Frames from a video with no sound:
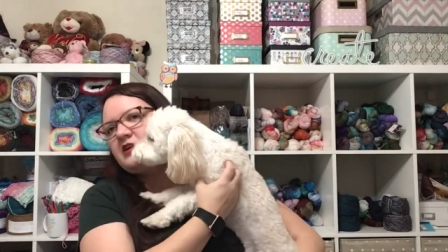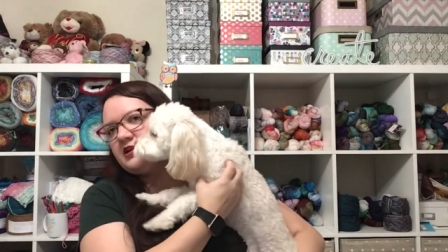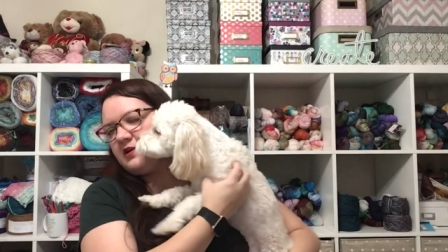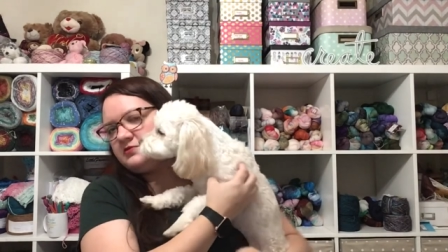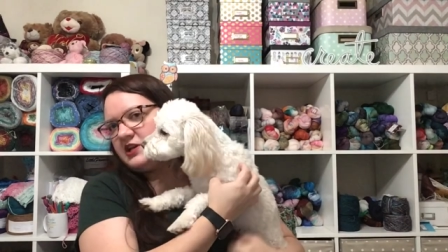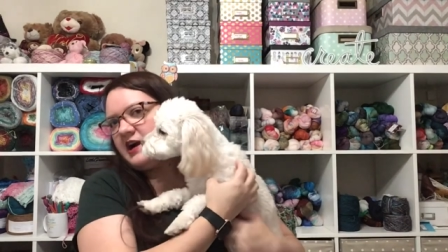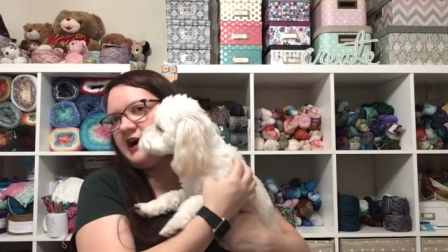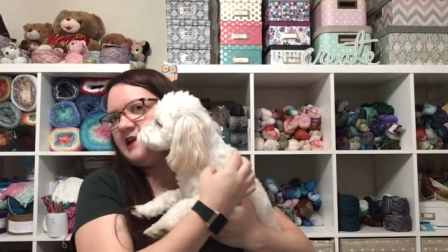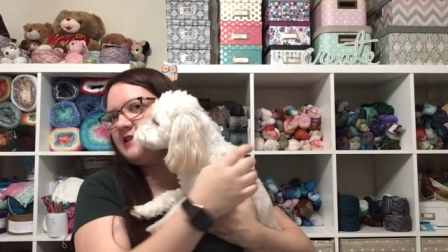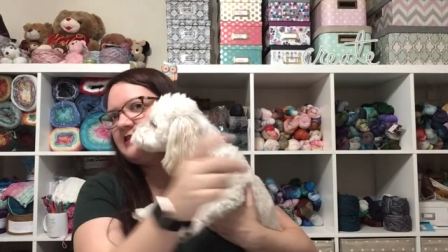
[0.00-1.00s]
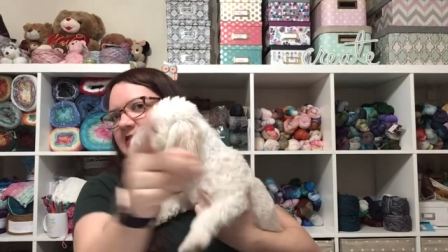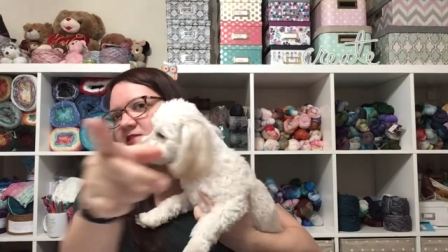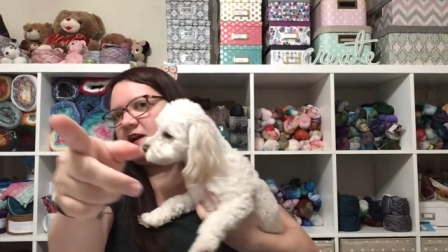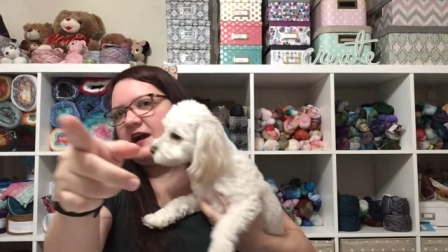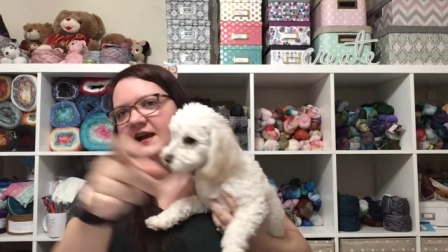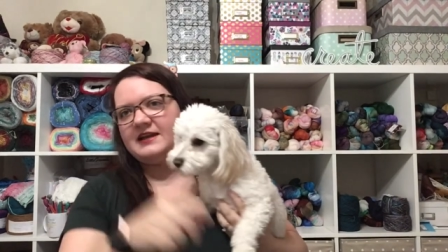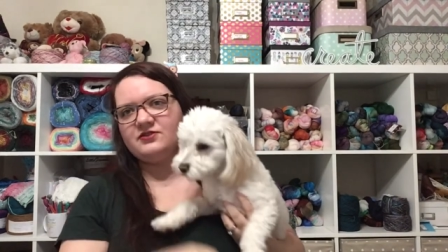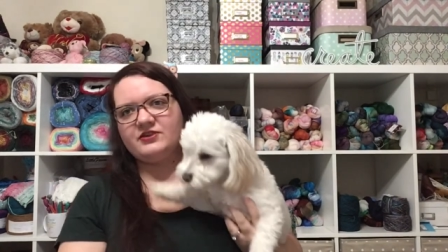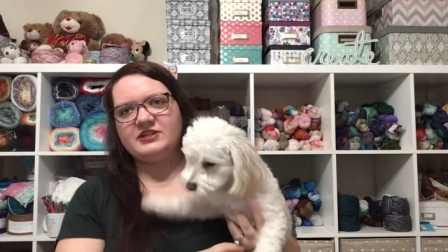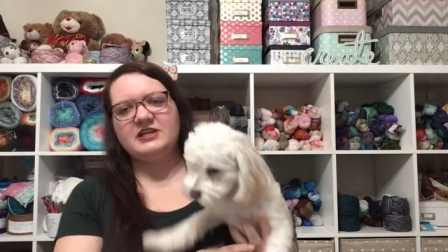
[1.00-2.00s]
Come say hi. Say hi,
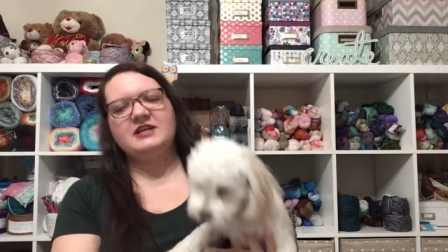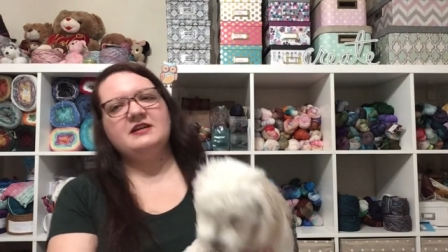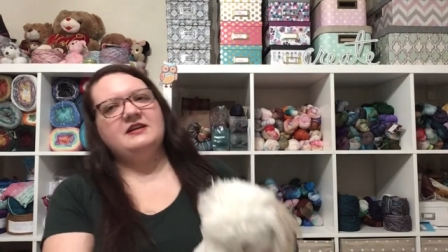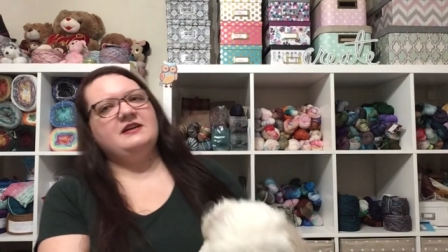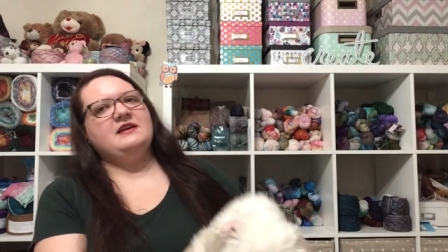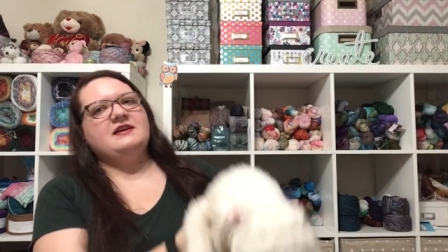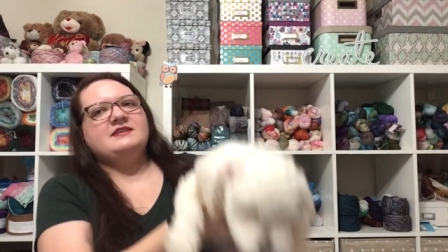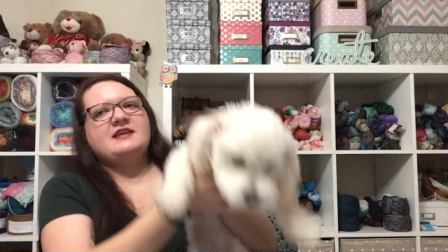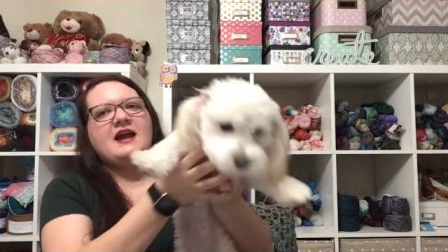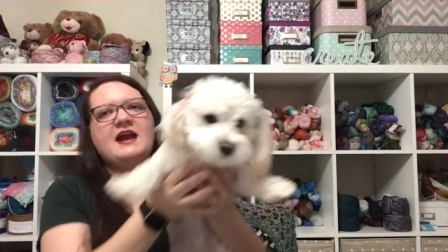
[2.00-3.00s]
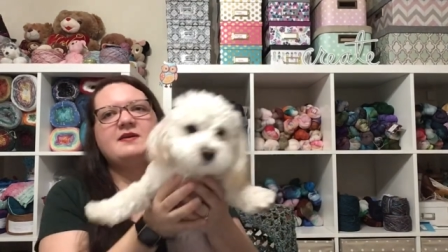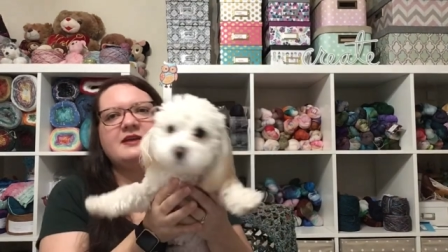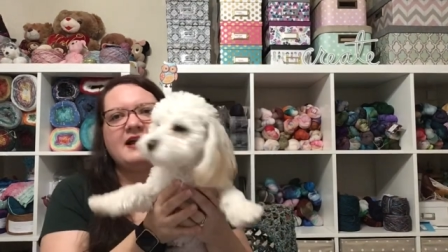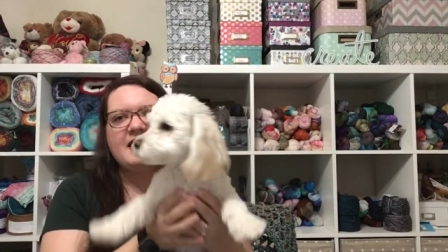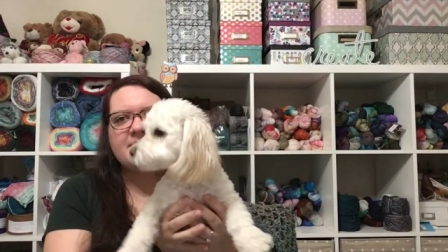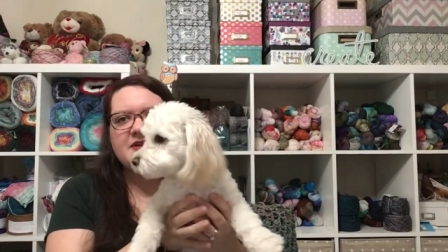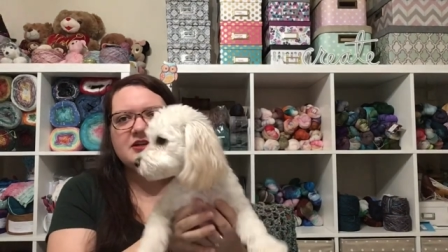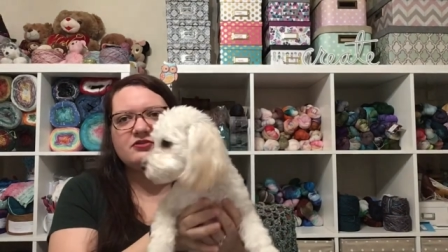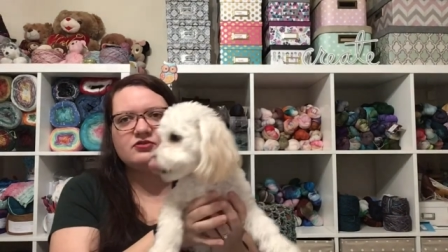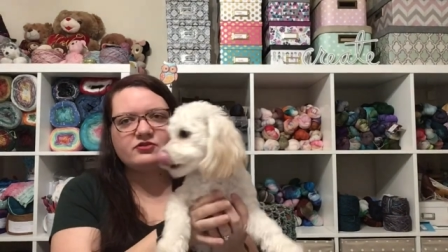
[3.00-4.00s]
Georgie. Say hi. I'm a
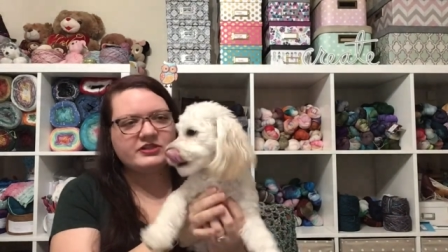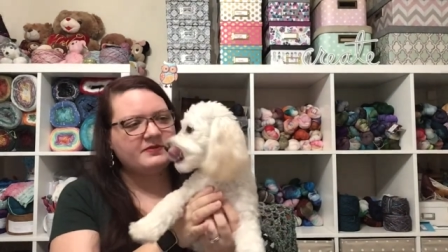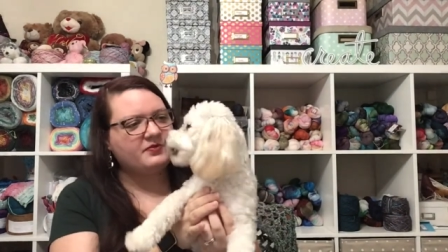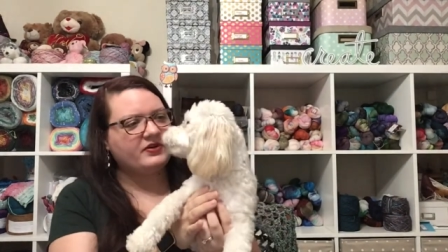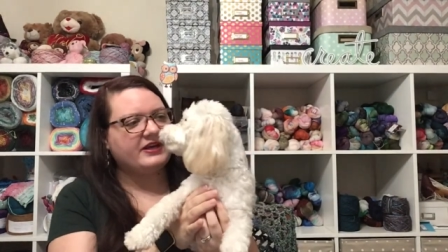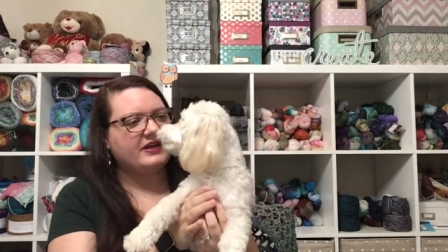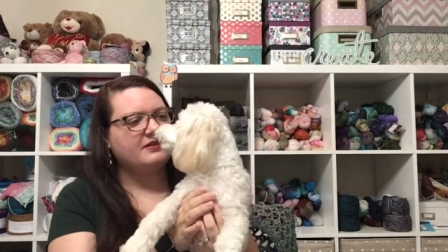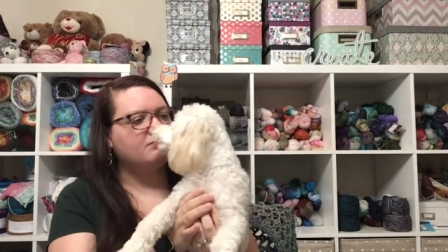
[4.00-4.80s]
little Georgie boy.